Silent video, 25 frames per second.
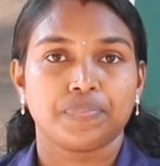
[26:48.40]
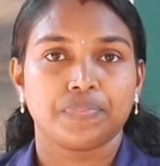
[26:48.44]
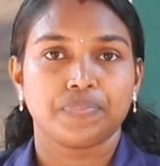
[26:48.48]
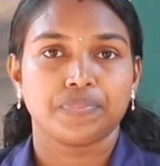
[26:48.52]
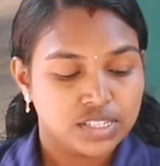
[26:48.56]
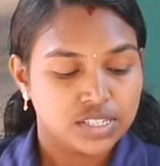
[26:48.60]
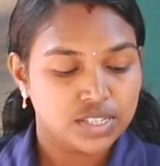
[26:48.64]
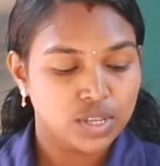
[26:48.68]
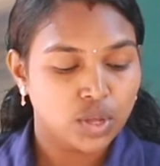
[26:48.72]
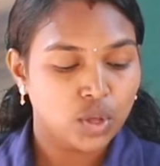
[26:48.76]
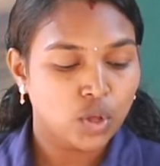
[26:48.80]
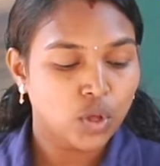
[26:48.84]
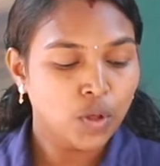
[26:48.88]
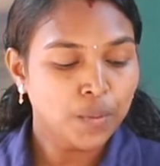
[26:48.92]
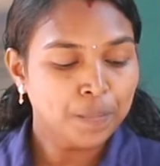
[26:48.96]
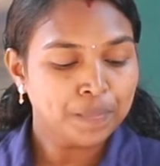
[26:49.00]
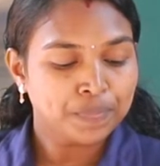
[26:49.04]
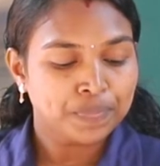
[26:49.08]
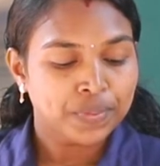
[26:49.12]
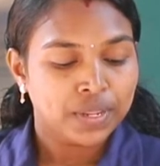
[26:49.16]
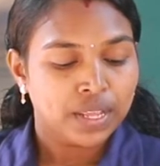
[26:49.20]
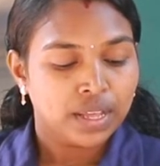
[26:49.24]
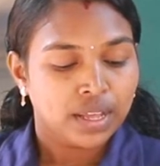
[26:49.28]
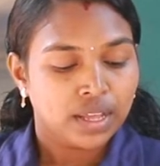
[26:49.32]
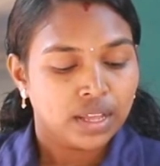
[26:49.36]
So,
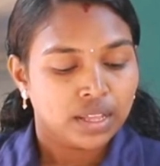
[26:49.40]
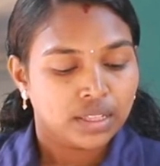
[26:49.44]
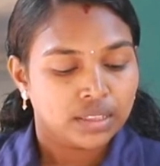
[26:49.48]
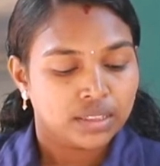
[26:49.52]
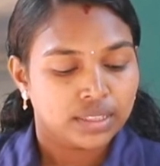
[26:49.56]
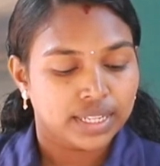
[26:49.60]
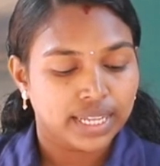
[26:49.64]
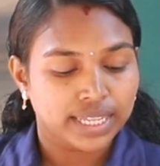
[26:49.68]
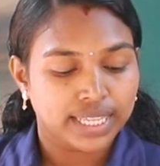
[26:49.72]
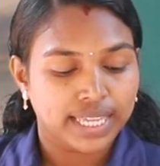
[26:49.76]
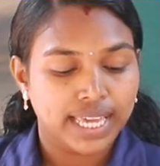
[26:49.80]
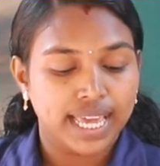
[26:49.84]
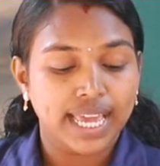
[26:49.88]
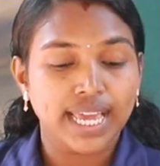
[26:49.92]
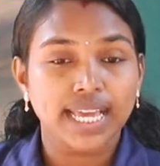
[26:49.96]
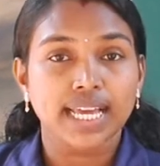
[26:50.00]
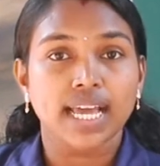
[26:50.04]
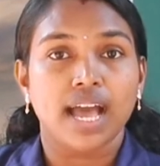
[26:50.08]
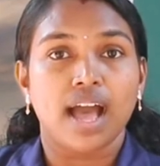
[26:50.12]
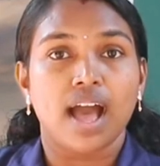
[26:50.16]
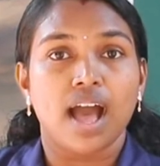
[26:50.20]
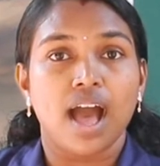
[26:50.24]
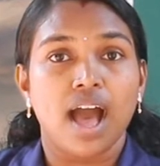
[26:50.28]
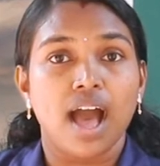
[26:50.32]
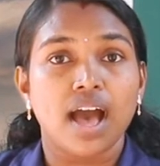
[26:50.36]
the
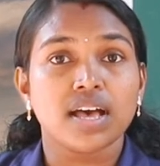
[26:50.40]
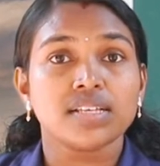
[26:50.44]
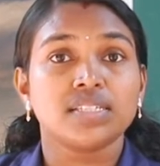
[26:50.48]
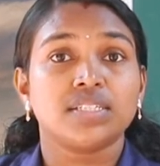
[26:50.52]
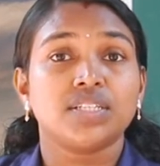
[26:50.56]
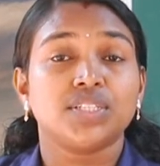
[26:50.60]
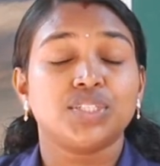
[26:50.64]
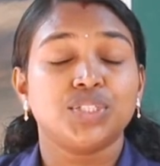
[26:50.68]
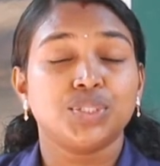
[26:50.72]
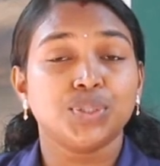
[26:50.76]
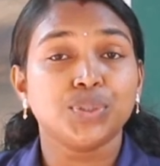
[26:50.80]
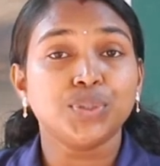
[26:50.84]
king asked